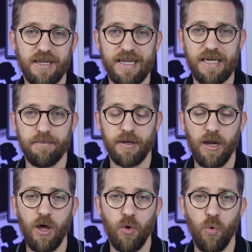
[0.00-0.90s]
the link
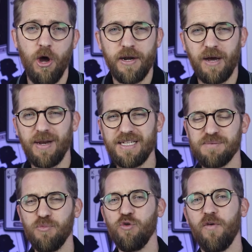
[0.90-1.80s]
below. Now, let's
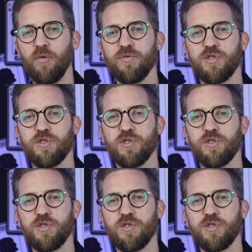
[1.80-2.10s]
move on